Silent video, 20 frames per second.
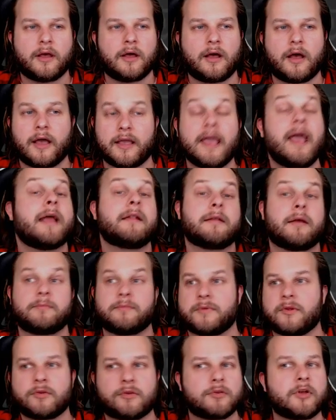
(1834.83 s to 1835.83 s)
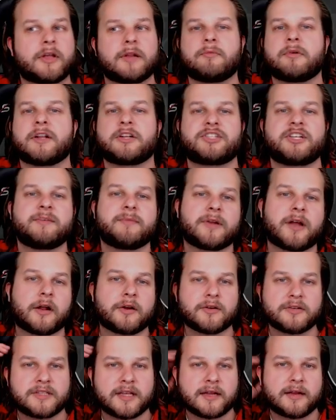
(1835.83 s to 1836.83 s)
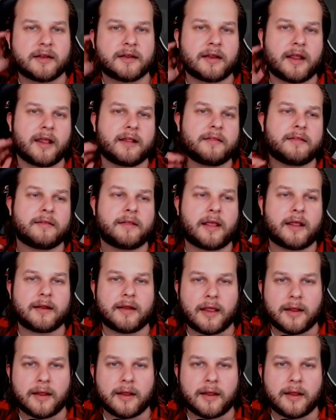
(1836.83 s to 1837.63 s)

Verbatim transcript: again, uh, look, look, at what Achievement Hunter did in, in, in,